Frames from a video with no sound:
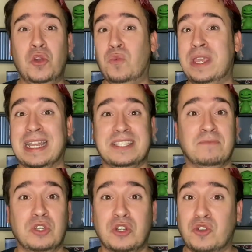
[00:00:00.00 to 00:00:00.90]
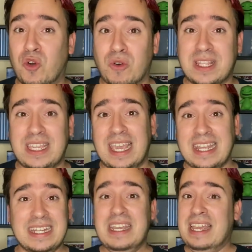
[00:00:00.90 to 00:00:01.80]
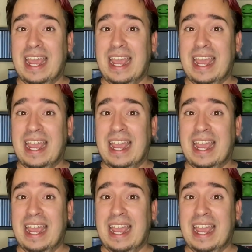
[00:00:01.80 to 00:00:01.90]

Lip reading: We got some good gore at the end.